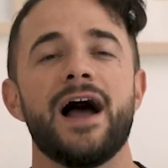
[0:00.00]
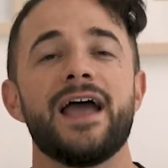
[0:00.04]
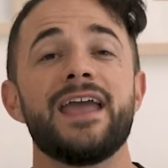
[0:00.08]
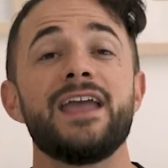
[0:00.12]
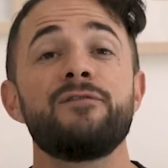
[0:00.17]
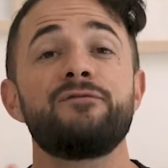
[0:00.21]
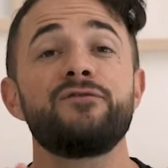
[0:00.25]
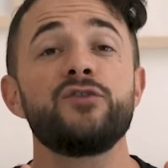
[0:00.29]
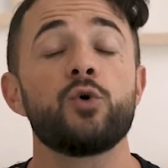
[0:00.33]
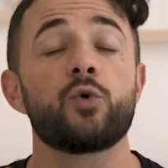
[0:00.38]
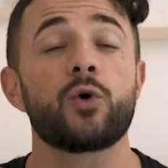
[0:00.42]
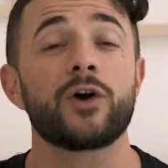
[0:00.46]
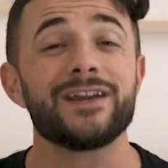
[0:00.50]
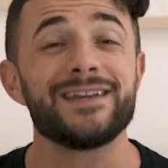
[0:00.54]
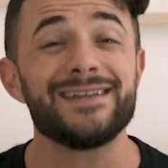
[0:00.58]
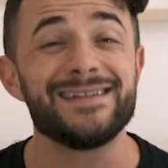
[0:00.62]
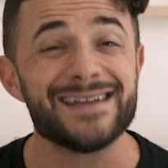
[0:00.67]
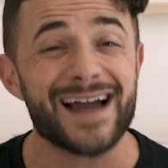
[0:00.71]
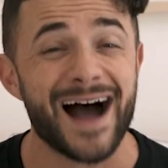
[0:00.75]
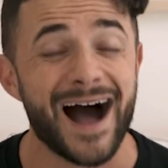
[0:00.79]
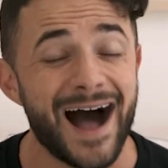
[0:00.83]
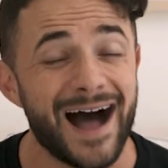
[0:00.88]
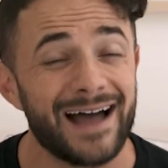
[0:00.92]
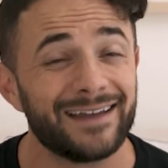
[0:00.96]
If you are
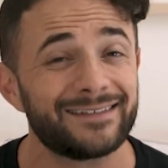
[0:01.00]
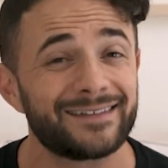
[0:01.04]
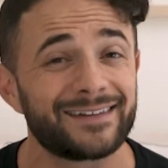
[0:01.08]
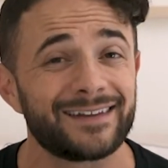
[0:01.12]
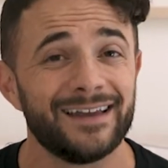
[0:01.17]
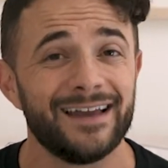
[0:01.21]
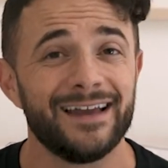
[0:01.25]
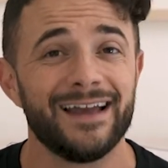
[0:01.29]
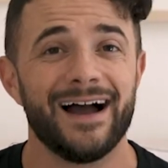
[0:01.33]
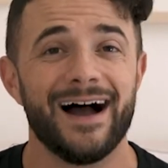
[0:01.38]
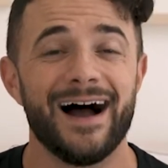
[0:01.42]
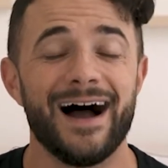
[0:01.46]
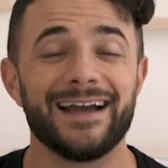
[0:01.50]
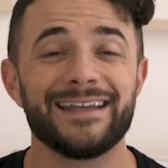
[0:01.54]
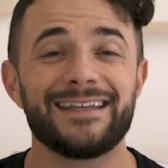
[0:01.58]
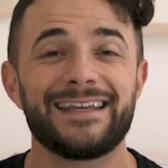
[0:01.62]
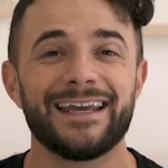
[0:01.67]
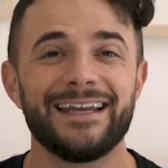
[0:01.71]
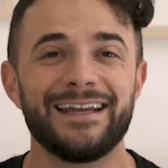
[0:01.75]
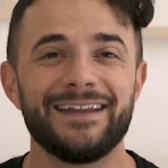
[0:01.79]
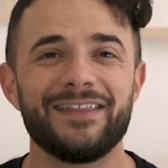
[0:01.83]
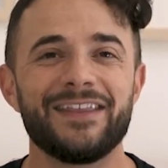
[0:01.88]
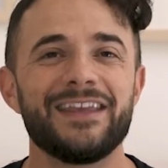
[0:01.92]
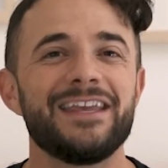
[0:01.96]
not
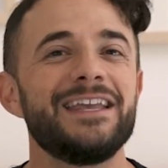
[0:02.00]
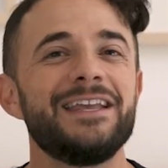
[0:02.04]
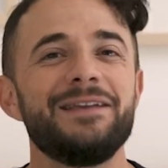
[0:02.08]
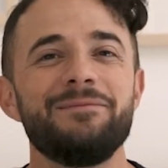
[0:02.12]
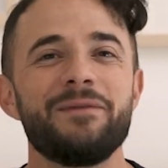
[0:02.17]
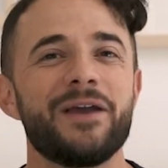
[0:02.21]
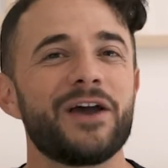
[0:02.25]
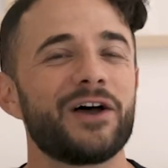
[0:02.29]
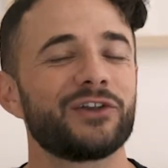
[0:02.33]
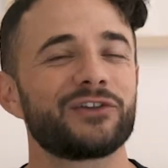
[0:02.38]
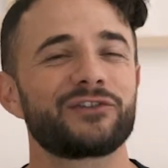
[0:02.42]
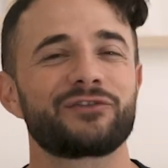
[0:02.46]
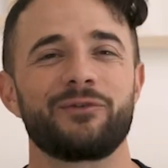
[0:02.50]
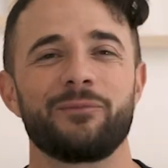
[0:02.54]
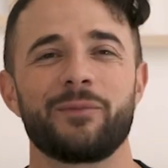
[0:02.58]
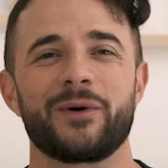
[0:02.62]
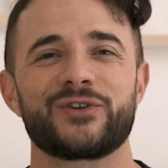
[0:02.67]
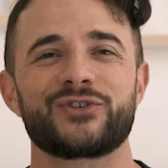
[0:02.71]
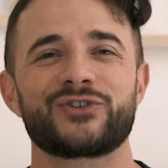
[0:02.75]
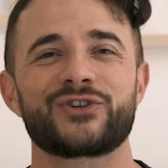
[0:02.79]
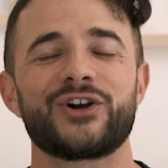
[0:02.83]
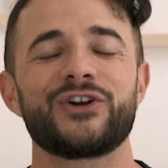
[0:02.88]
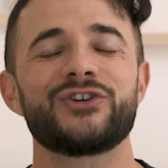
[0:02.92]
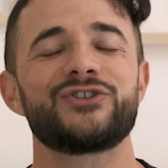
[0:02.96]
getting the emails from
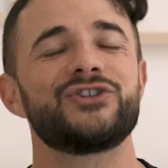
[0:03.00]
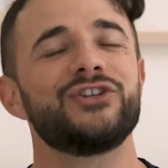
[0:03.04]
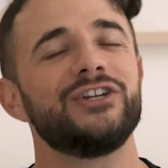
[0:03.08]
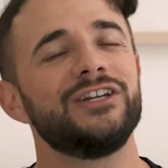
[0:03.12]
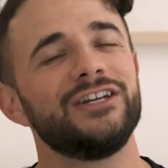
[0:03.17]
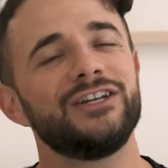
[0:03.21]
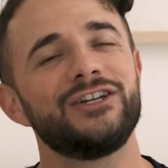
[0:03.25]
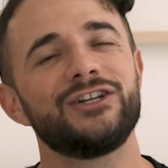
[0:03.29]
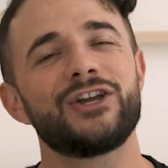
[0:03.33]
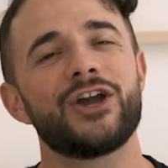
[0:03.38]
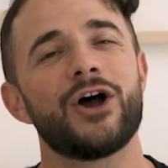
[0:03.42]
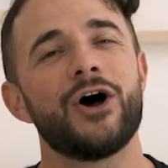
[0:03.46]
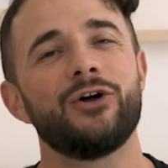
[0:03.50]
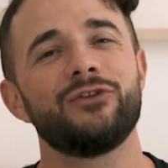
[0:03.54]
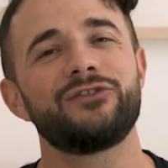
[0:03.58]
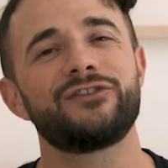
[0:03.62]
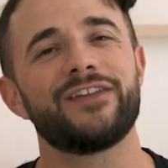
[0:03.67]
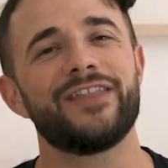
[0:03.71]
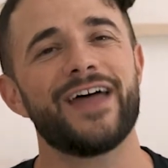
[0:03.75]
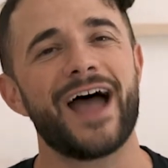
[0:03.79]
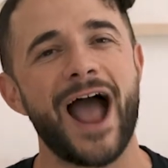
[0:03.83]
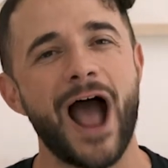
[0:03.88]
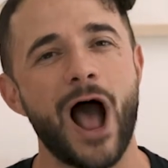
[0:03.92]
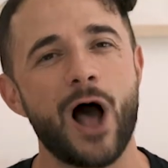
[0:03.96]
our church, you need to go
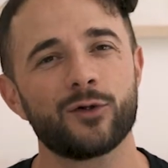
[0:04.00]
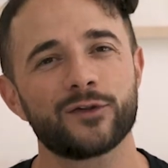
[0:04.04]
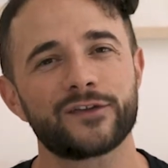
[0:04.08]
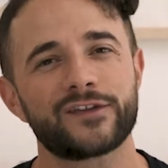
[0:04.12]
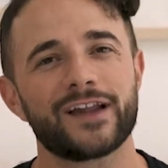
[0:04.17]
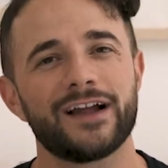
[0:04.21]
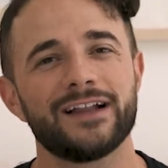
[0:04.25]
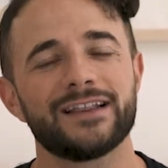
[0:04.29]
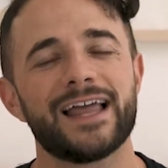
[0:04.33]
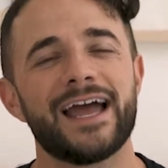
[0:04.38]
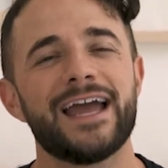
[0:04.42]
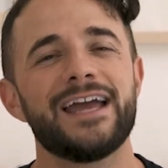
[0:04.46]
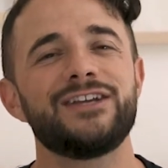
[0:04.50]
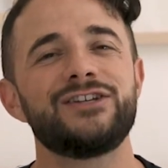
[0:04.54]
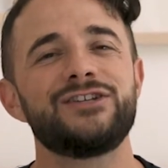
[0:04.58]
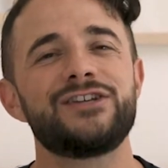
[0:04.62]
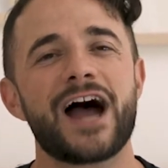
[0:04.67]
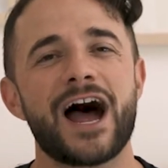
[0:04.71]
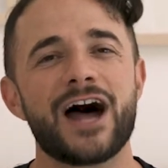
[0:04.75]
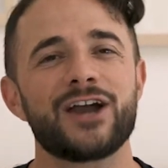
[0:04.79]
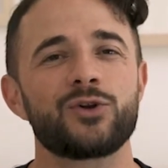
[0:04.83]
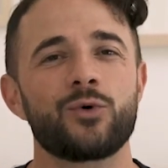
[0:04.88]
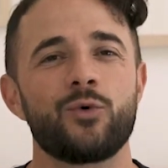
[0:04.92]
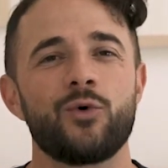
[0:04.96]
to
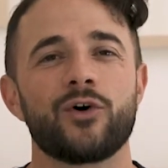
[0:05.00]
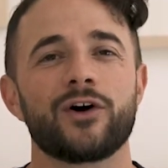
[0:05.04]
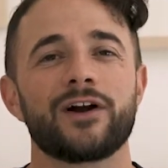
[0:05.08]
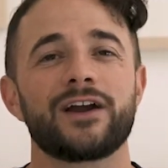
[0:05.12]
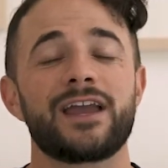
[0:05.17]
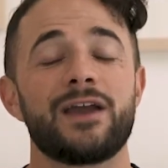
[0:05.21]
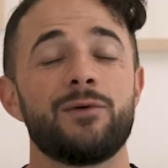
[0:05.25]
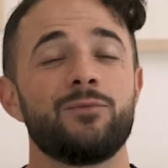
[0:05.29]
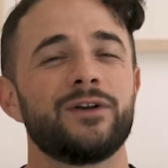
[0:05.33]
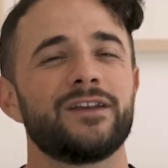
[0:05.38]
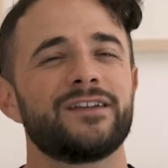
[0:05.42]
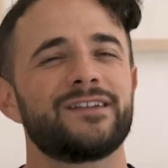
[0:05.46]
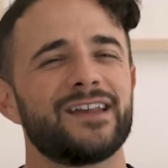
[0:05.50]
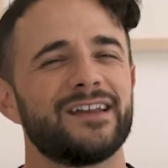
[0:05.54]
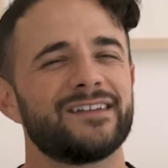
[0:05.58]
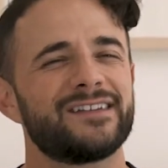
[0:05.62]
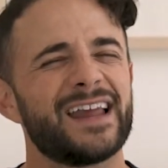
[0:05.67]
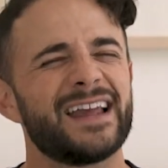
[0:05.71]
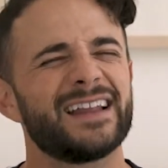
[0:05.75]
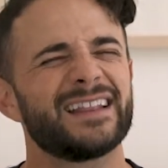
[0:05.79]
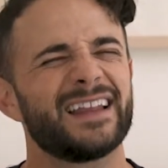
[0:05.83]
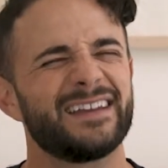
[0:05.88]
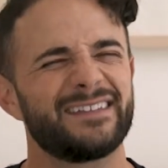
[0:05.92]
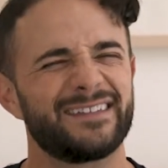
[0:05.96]
thehousela.org. And when it says,
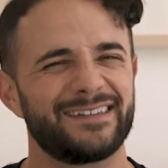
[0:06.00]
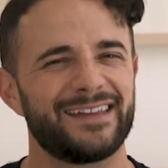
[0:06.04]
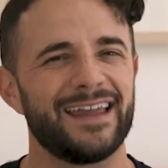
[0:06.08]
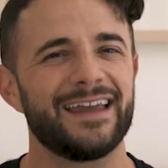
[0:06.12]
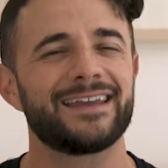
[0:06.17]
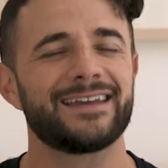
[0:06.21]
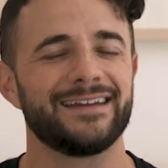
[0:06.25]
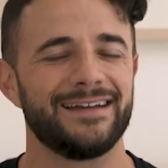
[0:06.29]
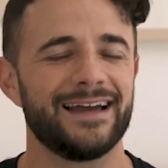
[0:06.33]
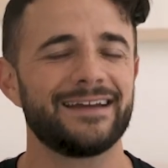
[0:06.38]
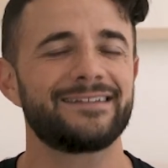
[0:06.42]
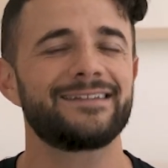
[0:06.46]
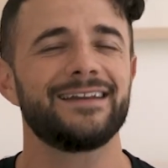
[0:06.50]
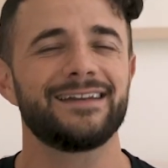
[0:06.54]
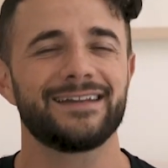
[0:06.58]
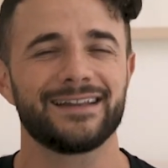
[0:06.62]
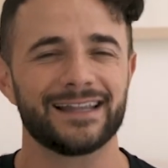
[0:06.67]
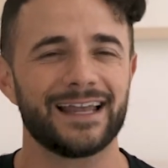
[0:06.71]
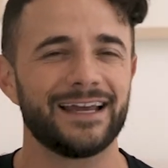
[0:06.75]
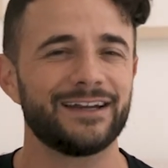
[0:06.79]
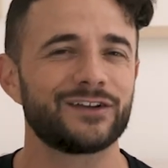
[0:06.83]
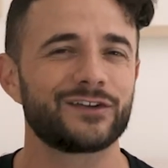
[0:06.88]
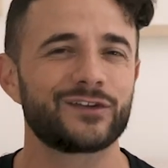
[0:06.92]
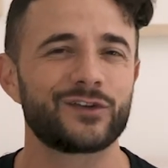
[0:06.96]
hey, let's stay connected,
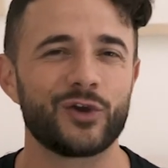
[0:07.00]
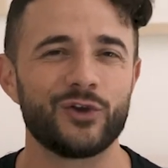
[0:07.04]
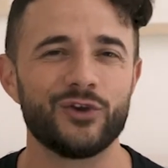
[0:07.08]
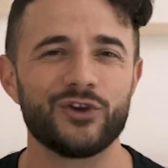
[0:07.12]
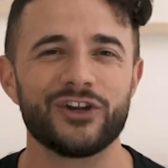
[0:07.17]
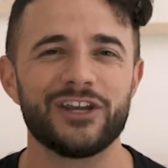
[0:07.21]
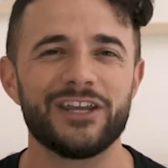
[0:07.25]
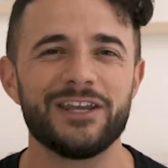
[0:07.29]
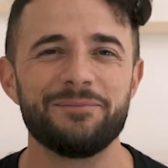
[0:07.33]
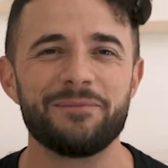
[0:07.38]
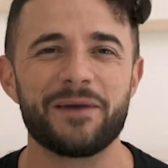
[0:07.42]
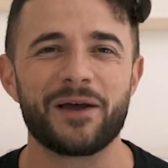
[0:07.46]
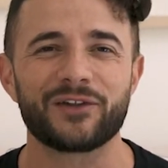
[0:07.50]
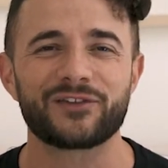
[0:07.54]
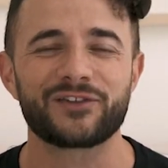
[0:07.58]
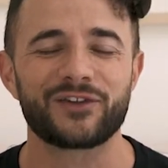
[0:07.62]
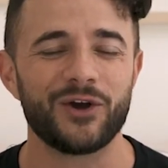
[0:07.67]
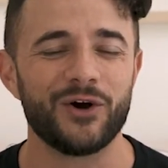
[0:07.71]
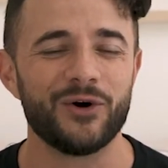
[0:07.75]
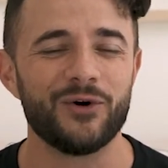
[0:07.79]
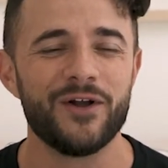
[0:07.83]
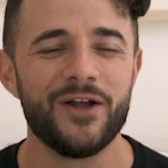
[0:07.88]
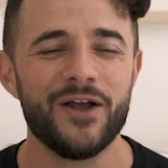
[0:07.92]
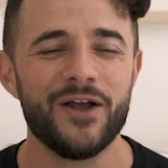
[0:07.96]
let us know your email so